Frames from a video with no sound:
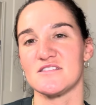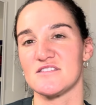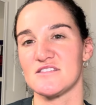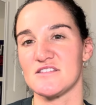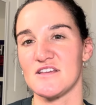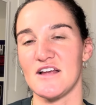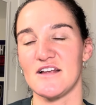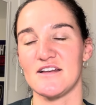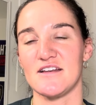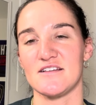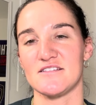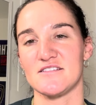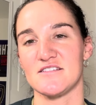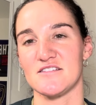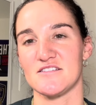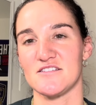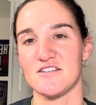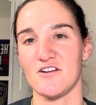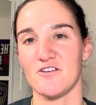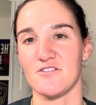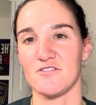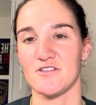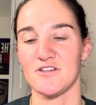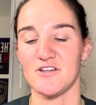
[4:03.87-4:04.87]
say,
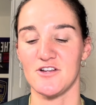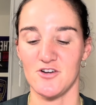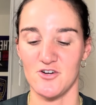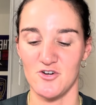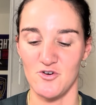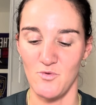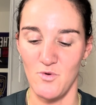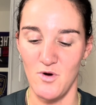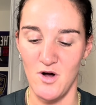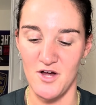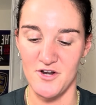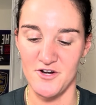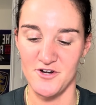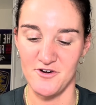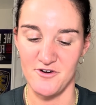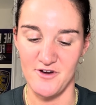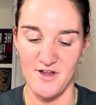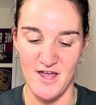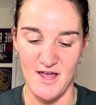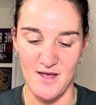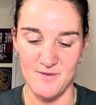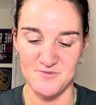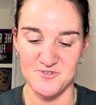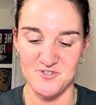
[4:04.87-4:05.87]
necessarily your quad or your
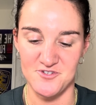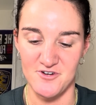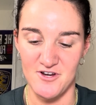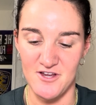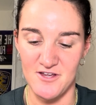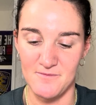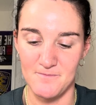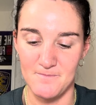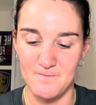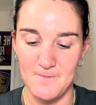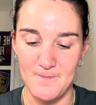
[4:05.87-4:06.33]
hamstring.